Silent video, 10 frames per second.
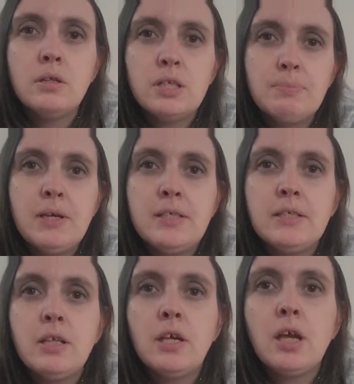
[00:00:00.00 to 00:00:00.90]
this
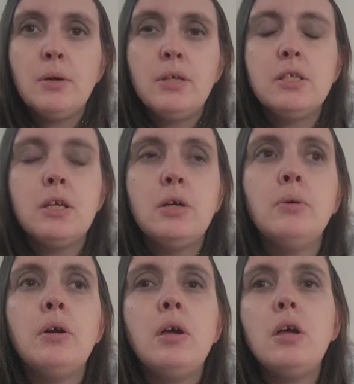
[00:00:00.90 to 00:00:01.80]
place that they're going
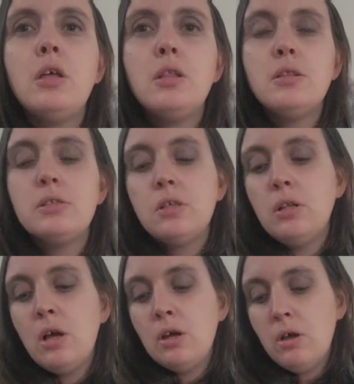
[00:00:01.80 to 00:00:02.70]
to. There's a
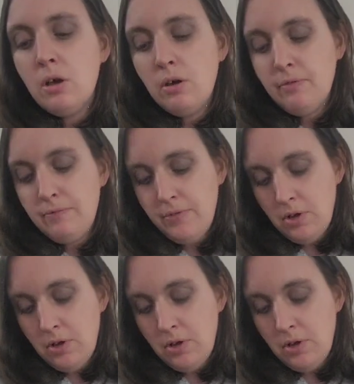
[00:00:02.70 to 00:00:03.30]
lot of